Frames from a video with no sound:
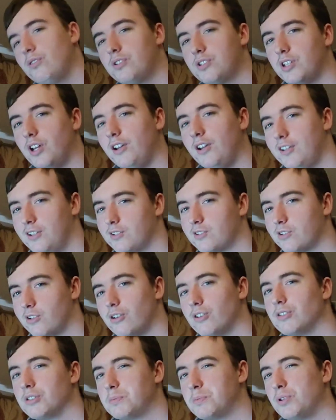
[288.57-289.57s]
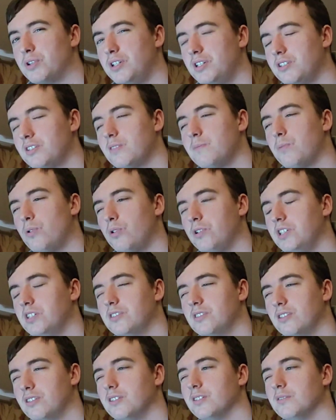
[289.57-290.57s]
Good Dinosaur was pretty
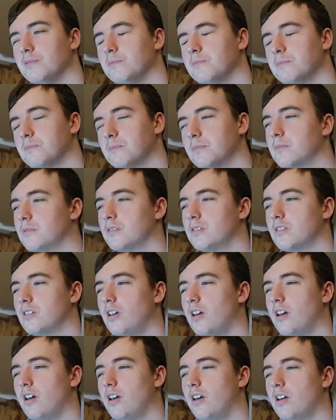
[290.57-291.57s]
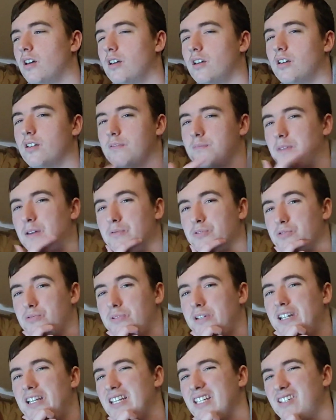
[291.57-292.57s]
disappointing. That
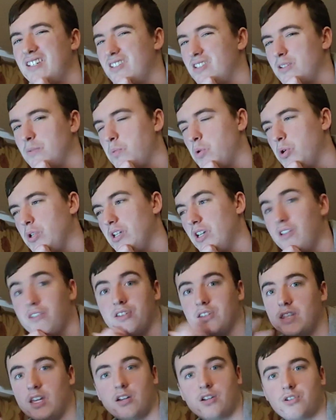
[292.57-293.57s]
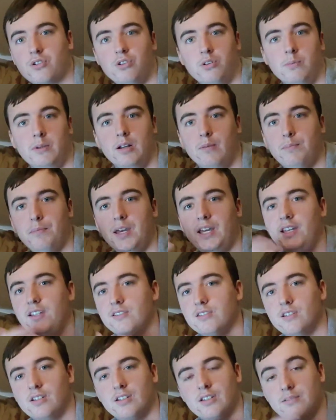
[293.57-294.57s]
was really disappointing. I thought that could have been
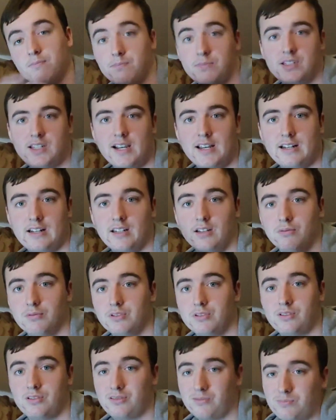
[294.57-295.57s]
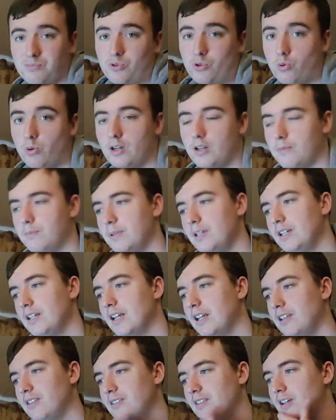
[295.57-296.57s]
amazing, and sadly, it was quite a
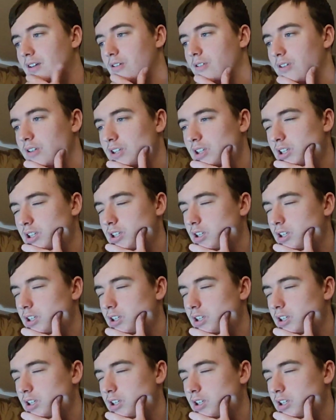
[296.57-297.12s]
big letdown.